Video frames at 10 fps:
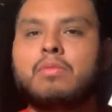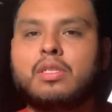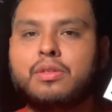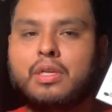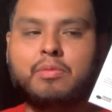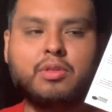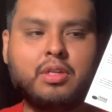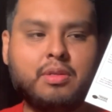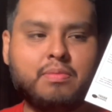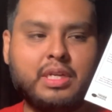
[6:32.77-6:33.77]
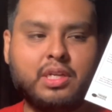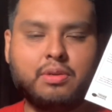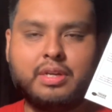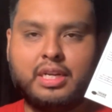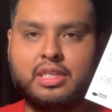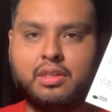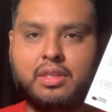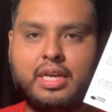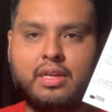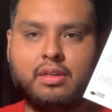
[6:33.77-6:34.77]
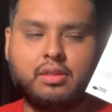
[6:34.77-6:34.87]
going to be going into that